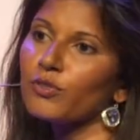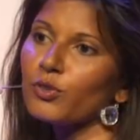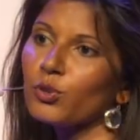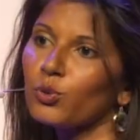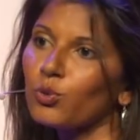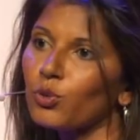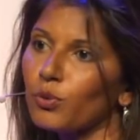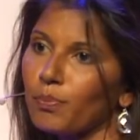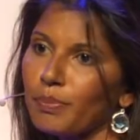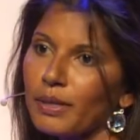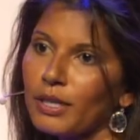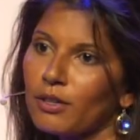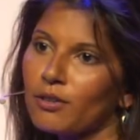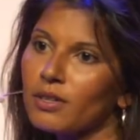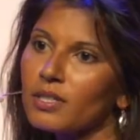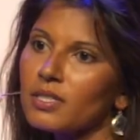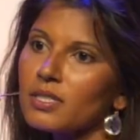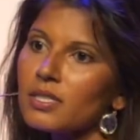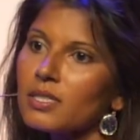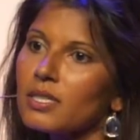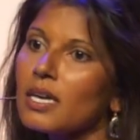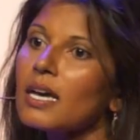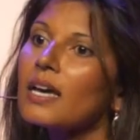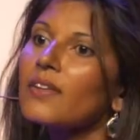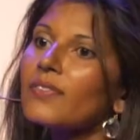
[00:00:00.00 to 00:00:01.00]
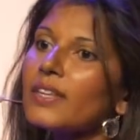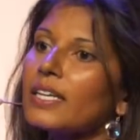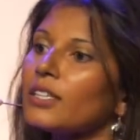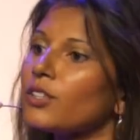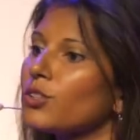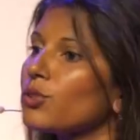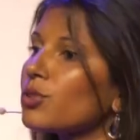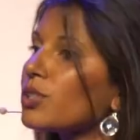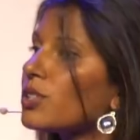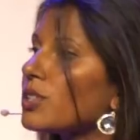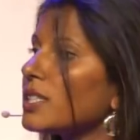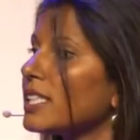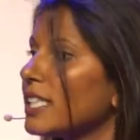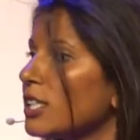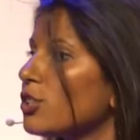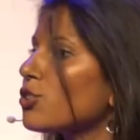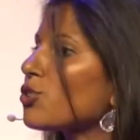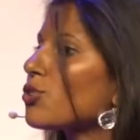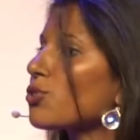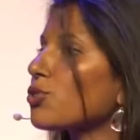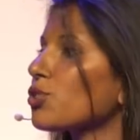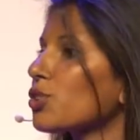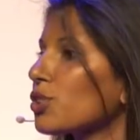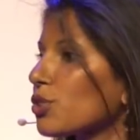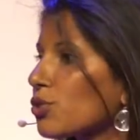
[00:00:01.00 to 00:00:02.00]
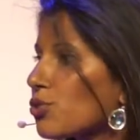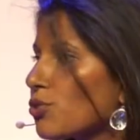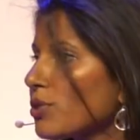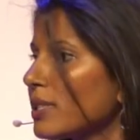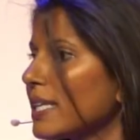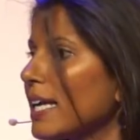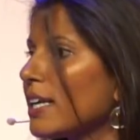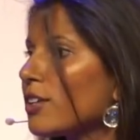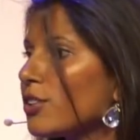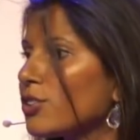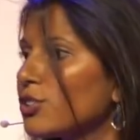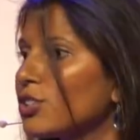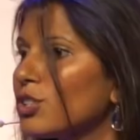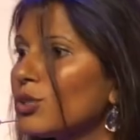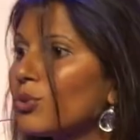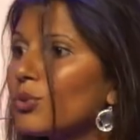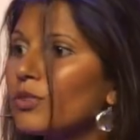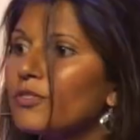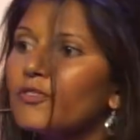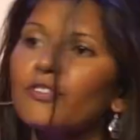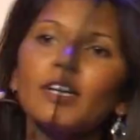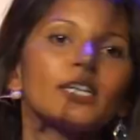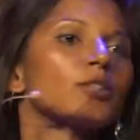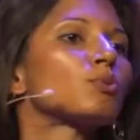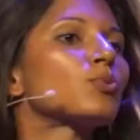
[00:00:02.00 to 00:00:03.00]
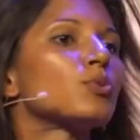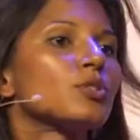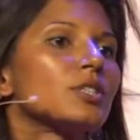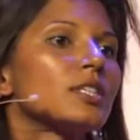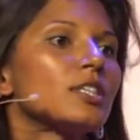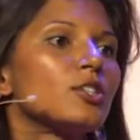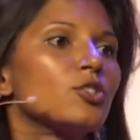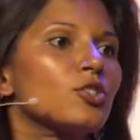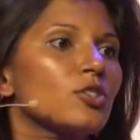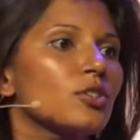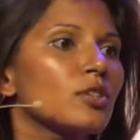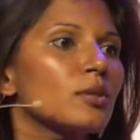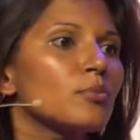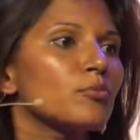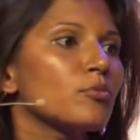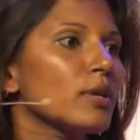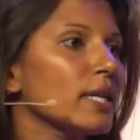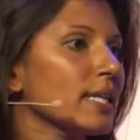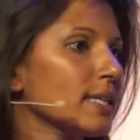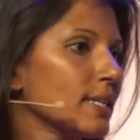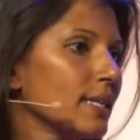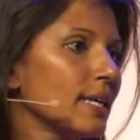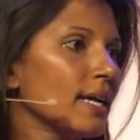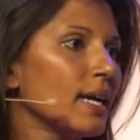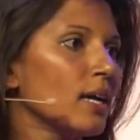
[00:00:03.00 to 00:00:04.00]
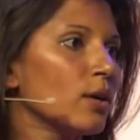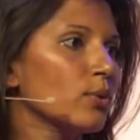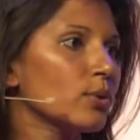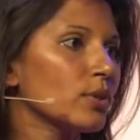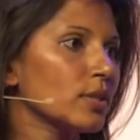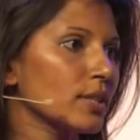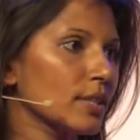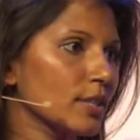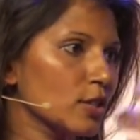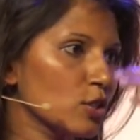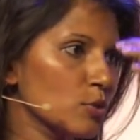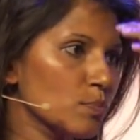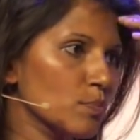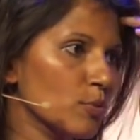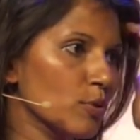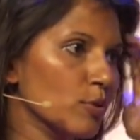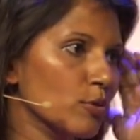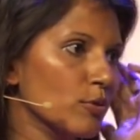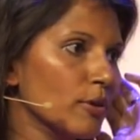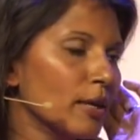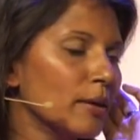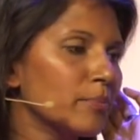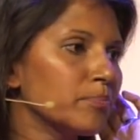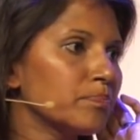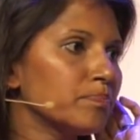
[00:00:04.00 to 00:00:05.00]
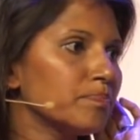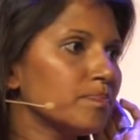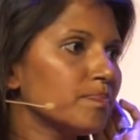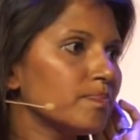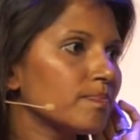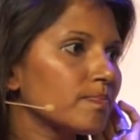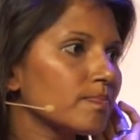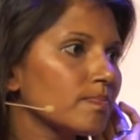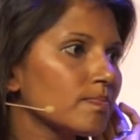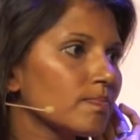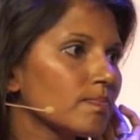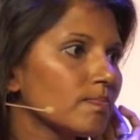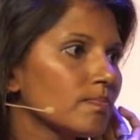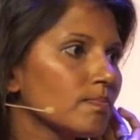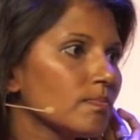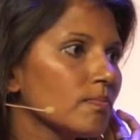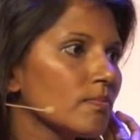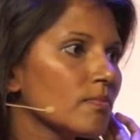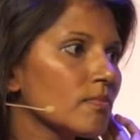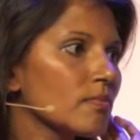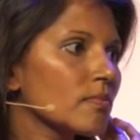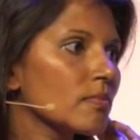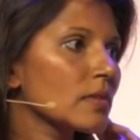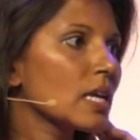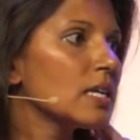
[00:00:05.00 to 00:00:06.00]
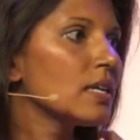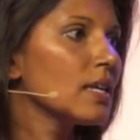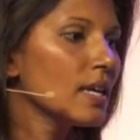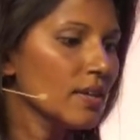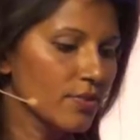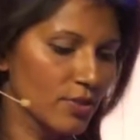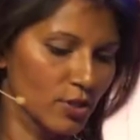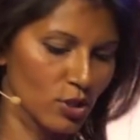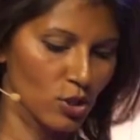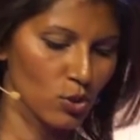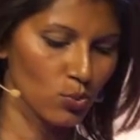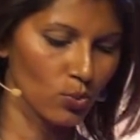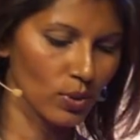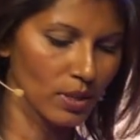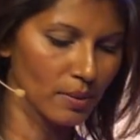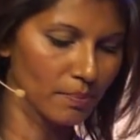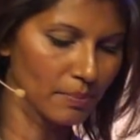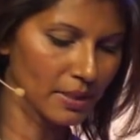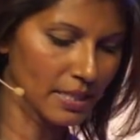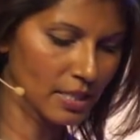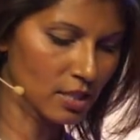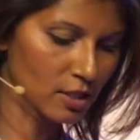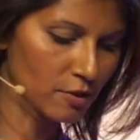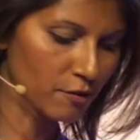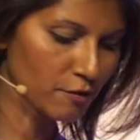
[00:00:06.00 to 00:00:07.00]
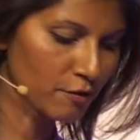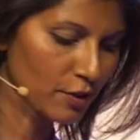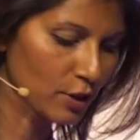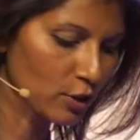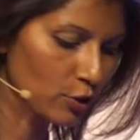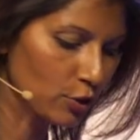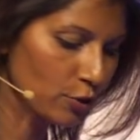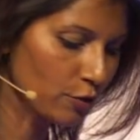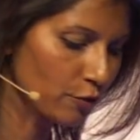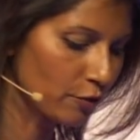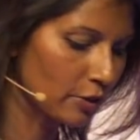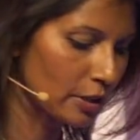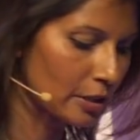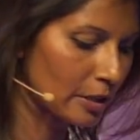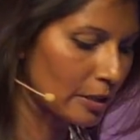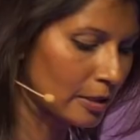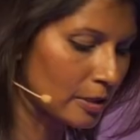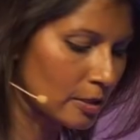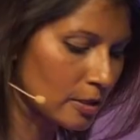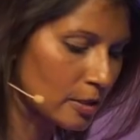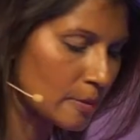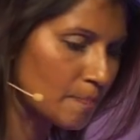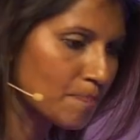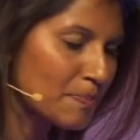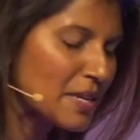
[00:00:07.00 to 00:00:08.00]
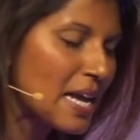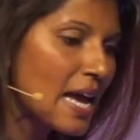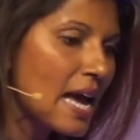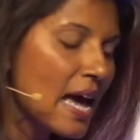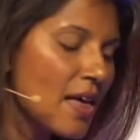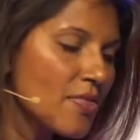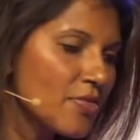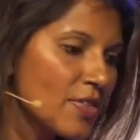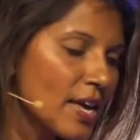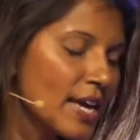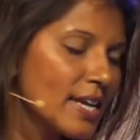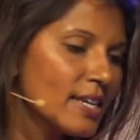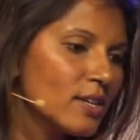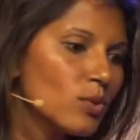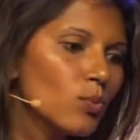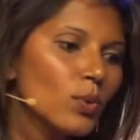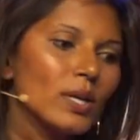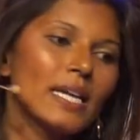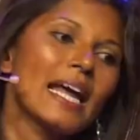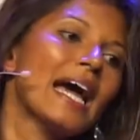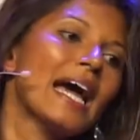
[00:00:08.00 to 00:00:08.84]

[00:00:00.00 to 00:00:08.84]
of you who are parents that you can teach your children how to do. In fact, we're teaching them right now in the kids program. And this is what it means to feel your feelings. And then what